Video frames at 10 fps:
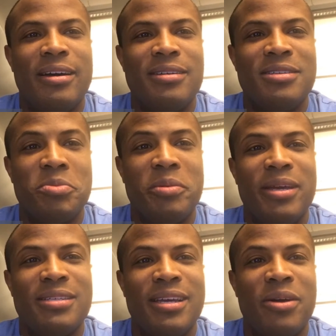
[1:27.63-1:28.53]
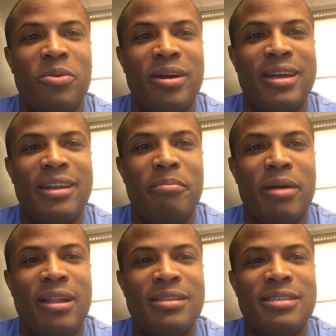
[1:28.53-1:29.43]
Someone may say, what kind of
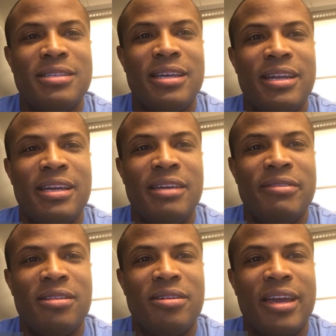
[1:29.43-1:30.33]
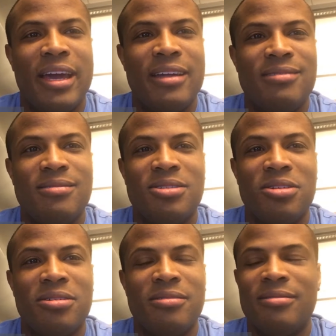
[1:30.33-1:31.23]
balances can I even look at?
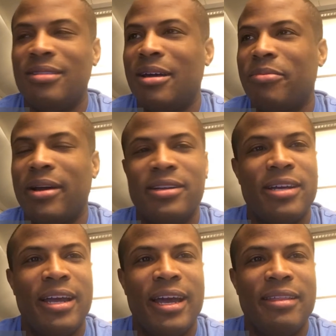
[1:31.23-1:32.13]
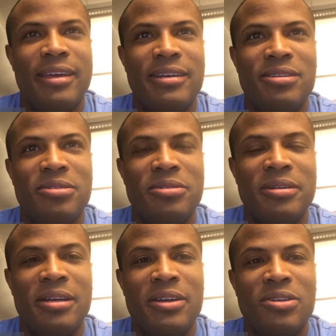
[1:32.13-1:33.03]
So I'll probably try to add that too.
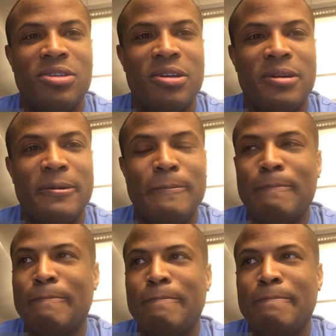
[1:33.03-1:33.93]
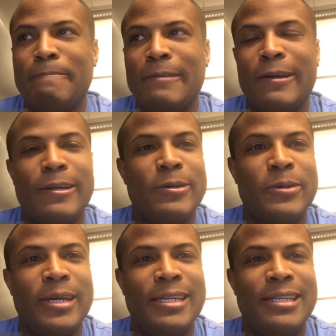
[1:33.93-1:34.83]
So now I know
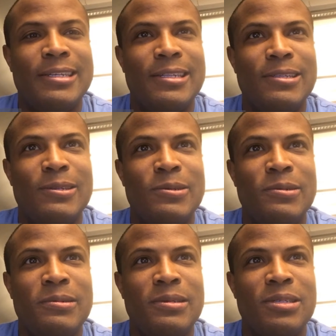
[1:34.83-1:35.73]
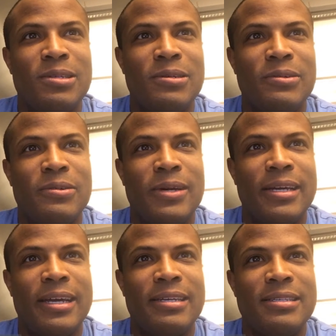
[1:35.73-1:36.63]
what I need to do, so I
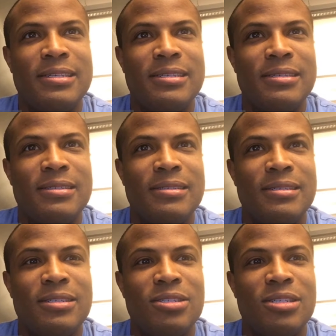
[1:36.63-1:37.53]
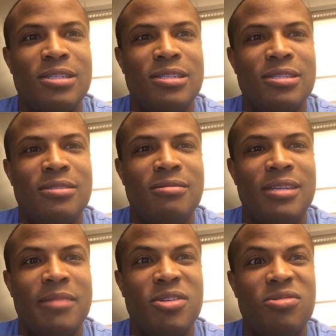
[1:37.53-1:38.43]
guess just
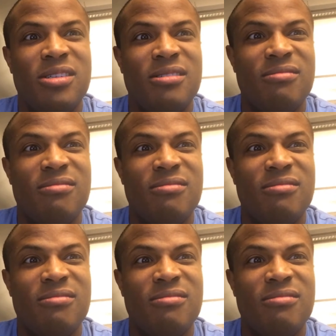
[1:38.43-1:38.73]
time to do it.